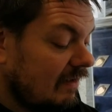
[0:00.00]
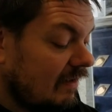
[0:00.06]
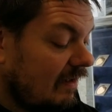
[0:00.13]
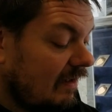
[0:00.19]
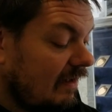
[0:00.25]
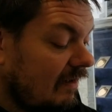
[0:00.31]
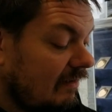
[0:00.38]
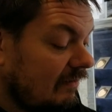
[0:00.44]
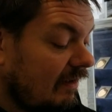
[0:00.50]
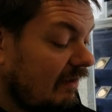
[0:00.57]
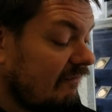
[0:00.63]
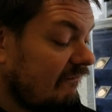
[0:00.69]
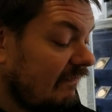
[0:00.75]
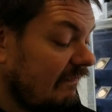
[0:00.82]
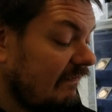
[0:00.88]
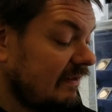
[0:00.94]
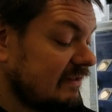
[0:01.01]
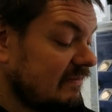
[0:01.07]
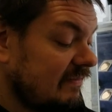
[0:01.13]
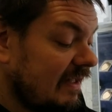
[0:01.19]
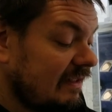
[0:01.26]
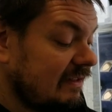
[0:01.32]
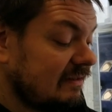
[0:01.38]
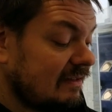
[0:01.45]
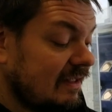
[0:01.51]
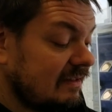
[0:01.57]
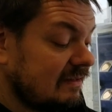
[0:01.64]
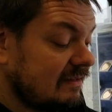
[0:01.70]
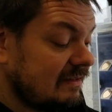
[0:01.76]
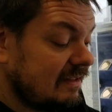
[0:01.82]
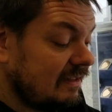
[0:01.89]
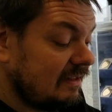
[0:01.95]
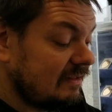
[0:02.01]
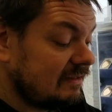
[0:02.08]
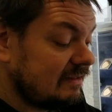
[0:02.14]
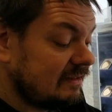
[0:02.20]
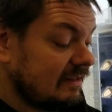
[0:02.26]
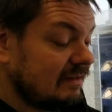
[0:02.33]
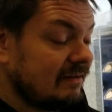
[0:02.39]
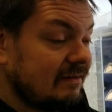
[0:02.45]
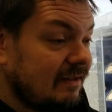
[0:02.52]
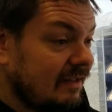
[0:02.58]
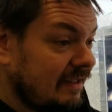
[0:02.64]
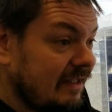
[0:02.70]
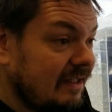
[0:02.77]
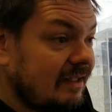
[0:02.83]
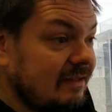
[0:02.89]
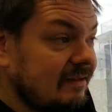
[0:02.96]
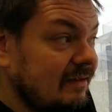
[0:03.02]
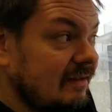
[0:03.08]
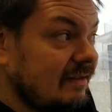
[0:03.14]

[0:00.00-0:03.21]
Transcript: uh, a lot of fun things about these guys is that you still, again,